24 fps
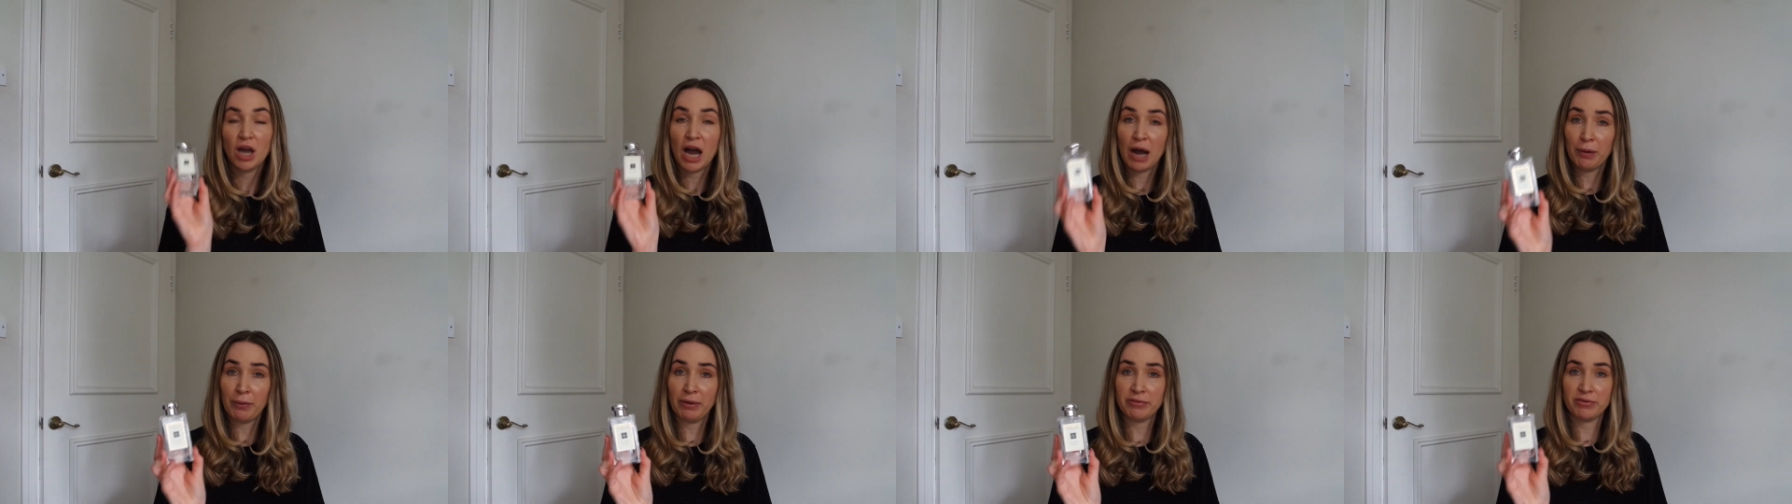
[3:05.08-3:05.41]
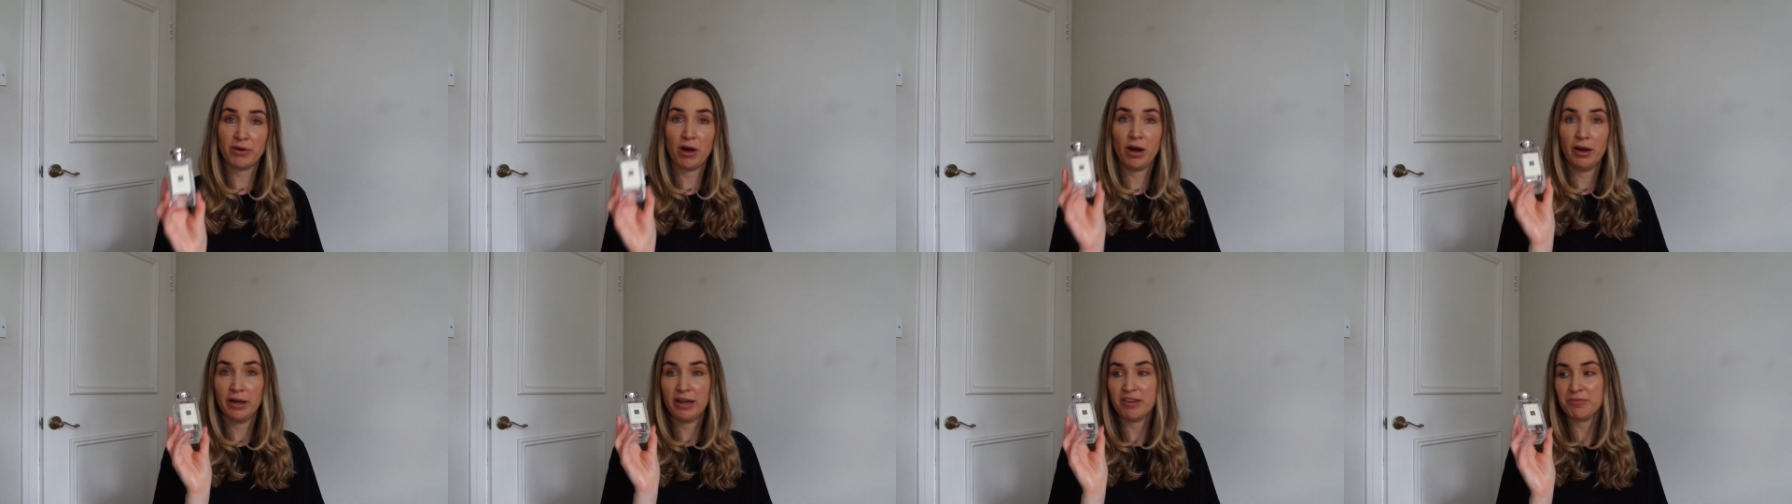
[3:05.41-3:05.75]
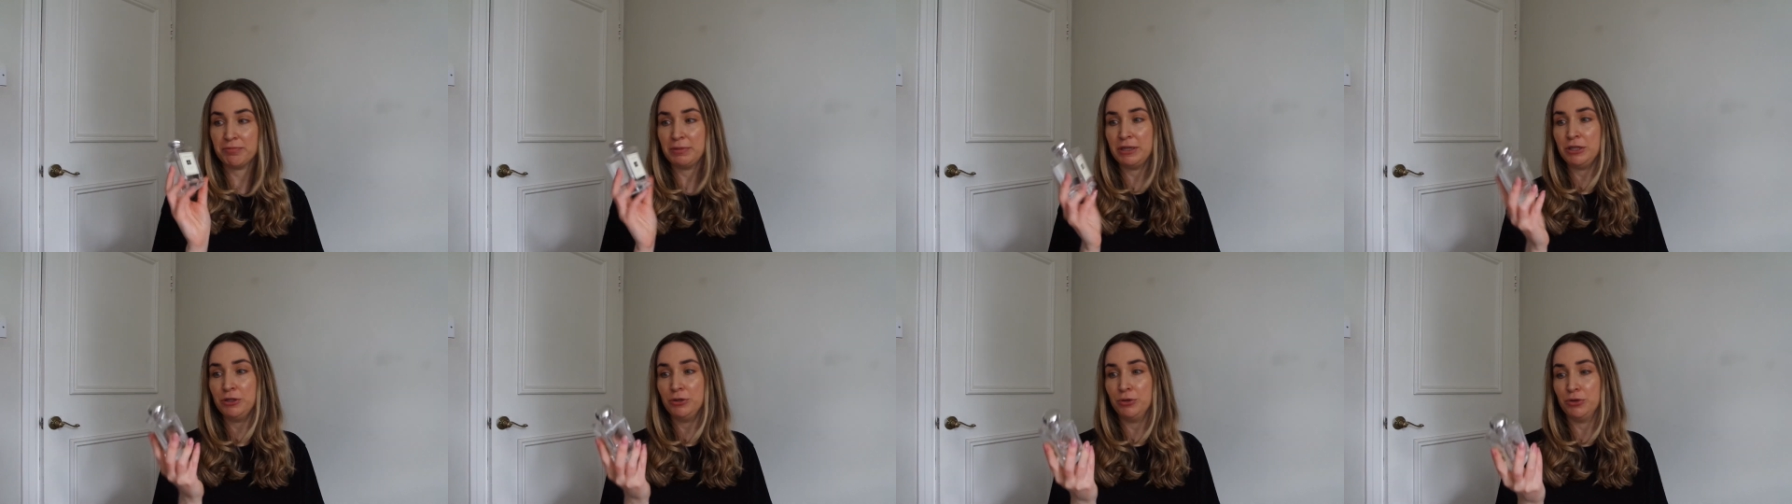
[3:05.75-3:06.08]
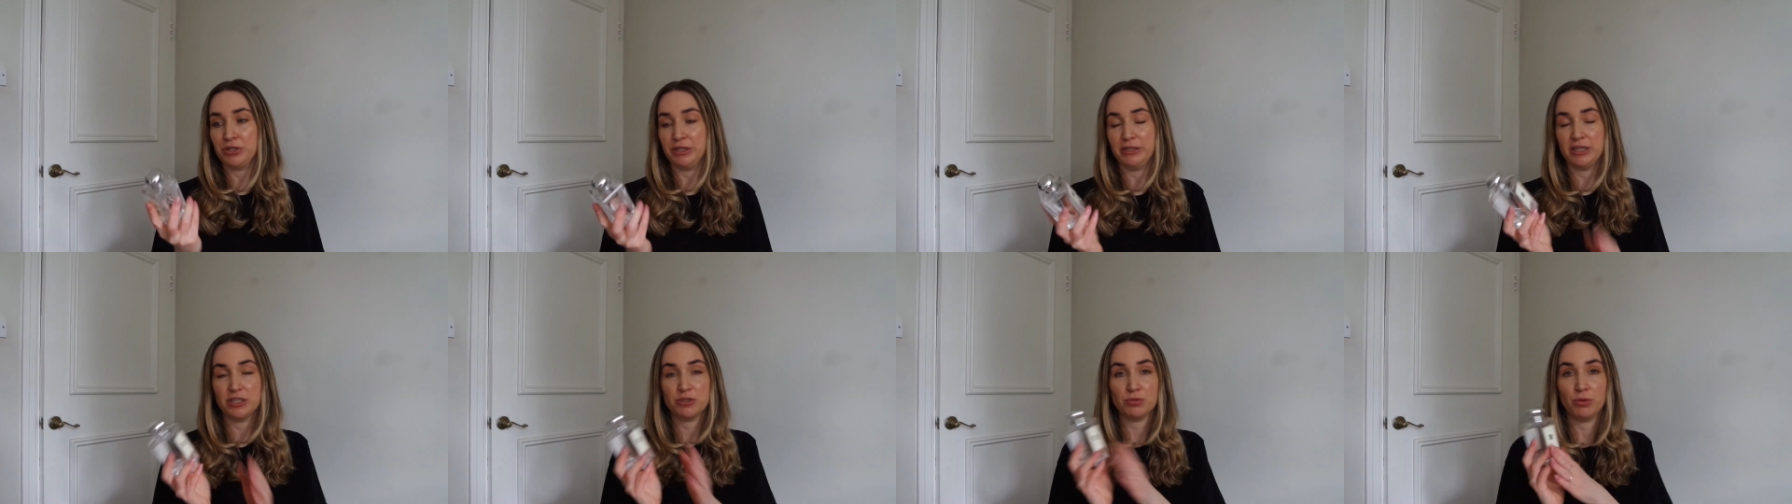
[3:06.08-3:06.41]
However, I have been
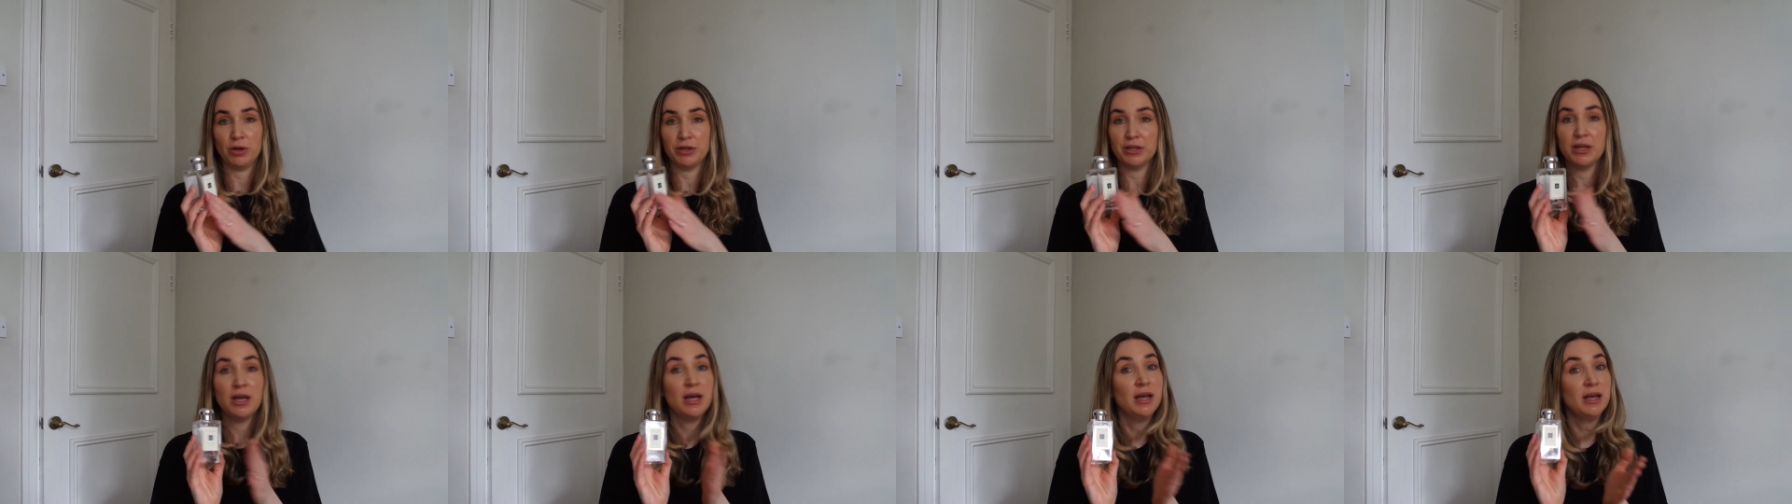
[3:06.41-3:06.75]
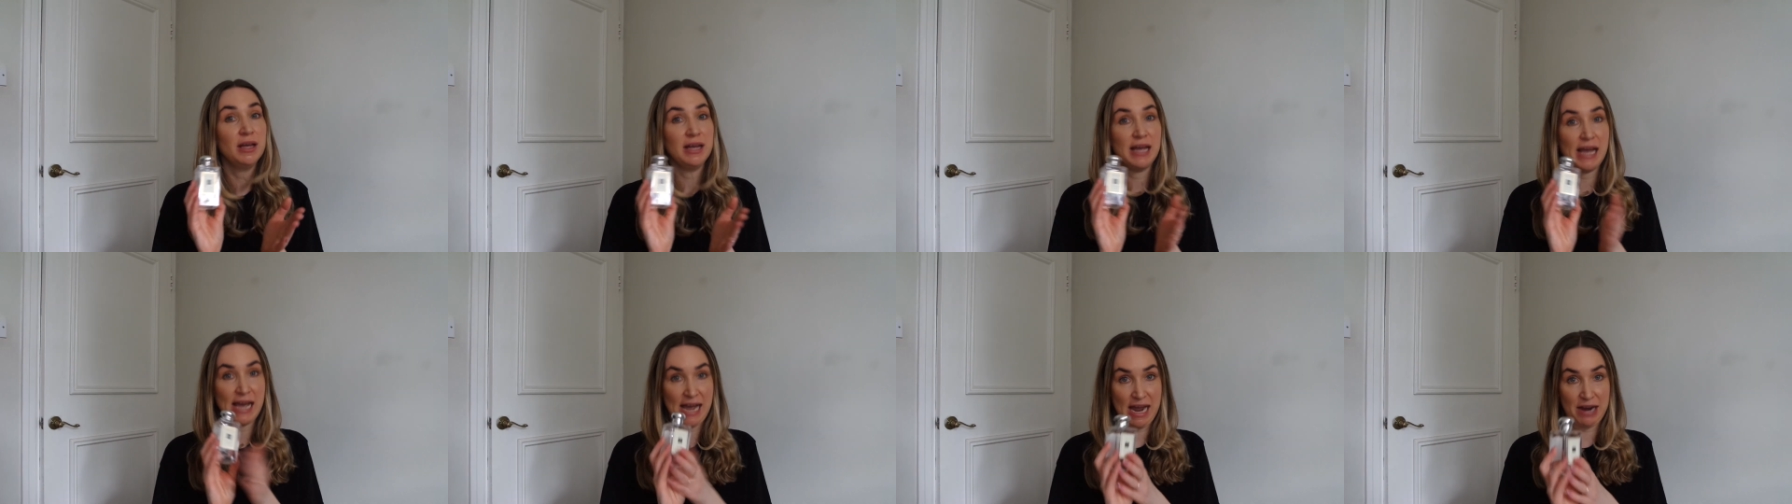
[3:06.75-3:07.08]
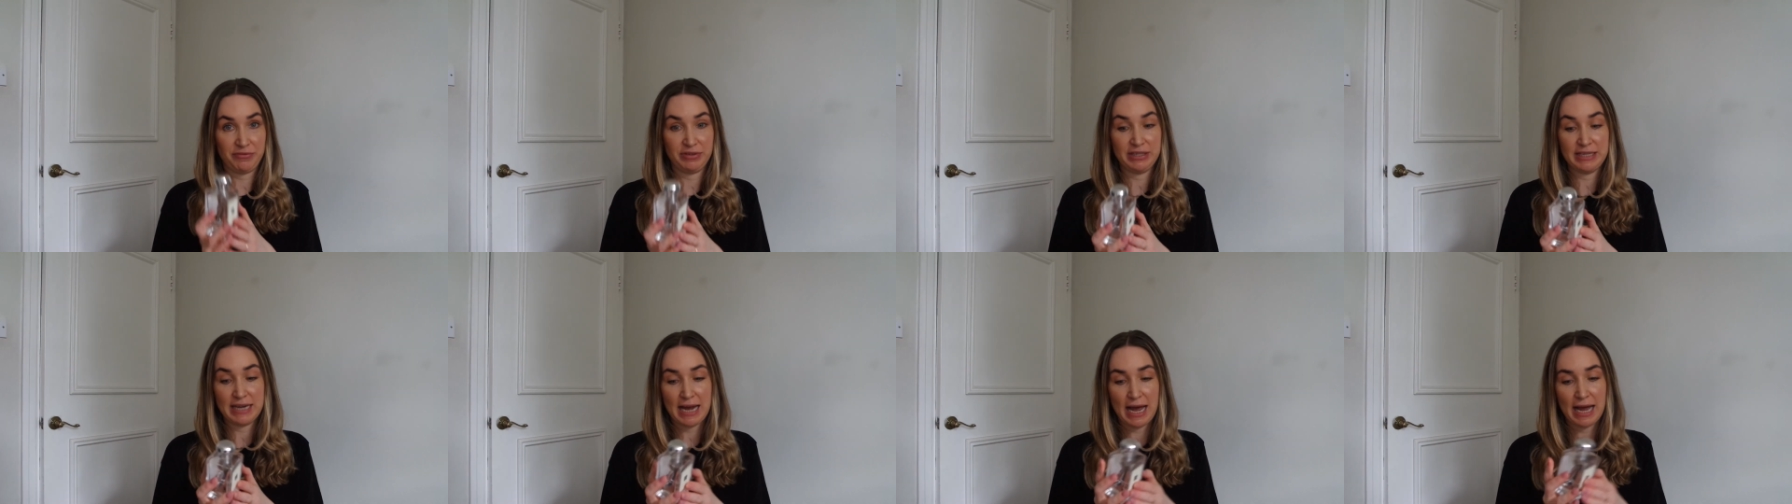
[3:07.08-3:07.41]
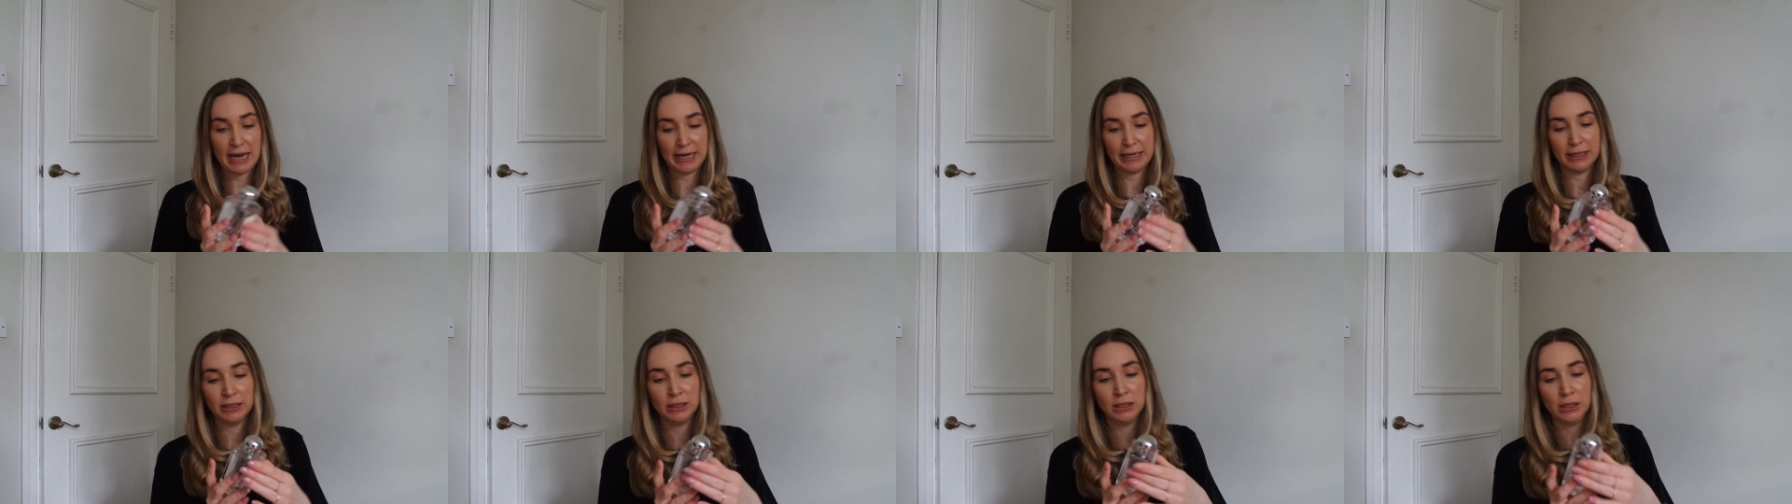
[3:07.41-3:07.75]
using this one every
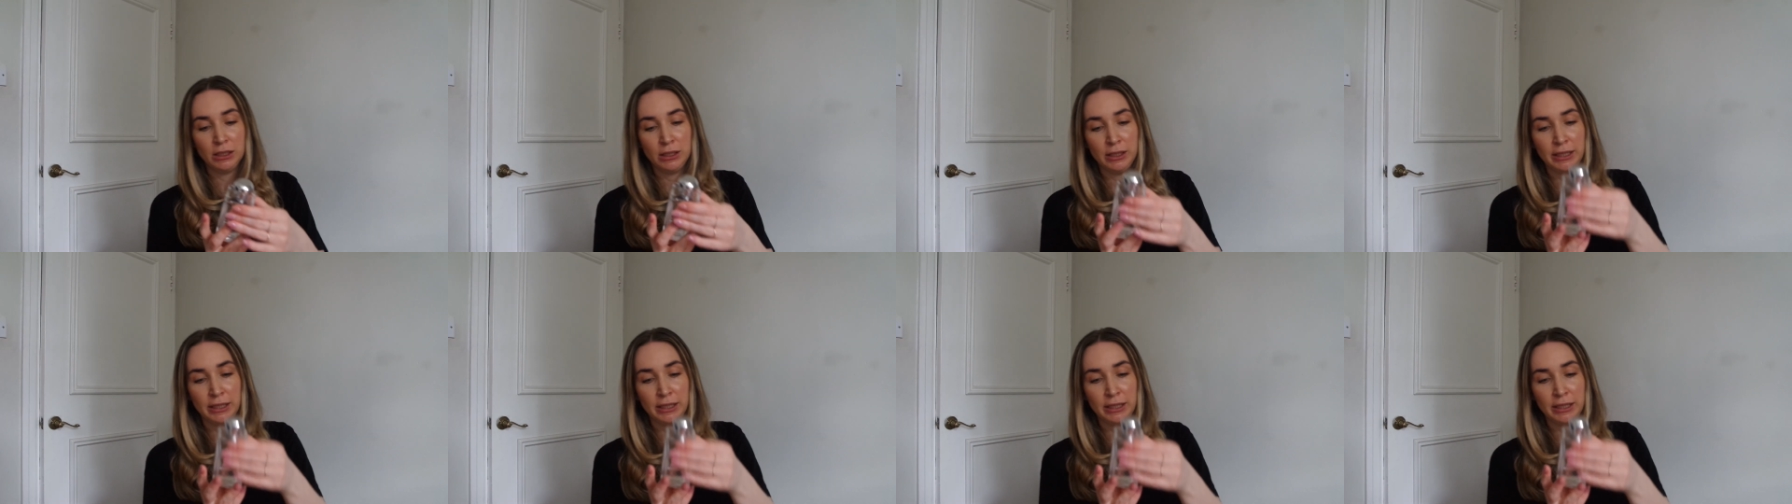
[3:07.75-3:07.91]
day.